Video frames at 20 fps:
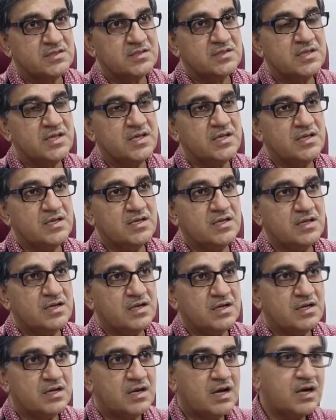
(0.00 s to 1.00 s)
They
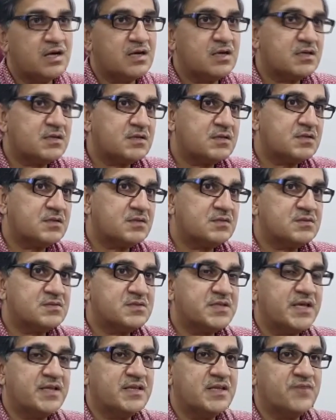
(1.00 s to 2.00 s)
are
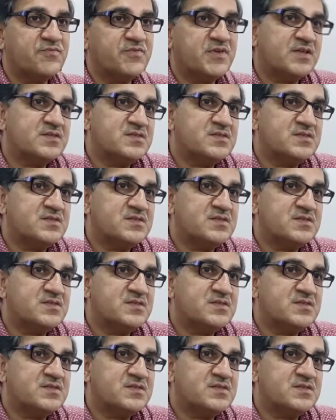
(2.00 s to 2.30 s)
saying that